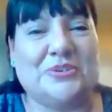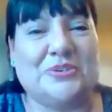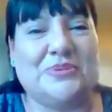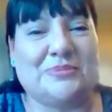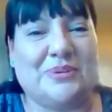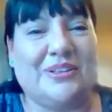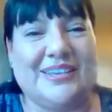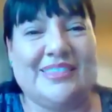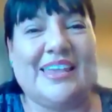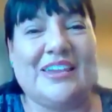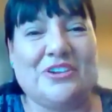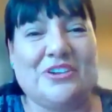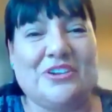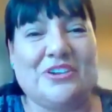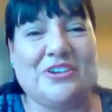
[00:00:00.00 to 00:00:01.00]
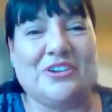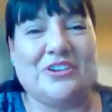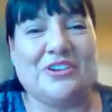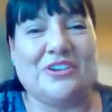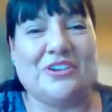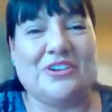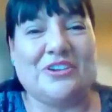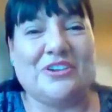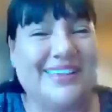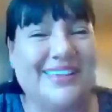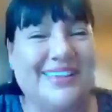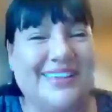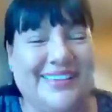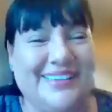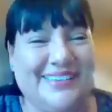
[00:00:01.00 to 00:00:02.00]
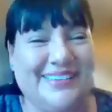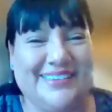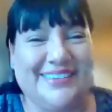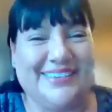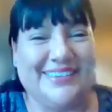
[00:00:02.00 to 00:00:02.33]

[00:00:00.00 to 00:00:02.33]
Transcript: well. And thank you for your support.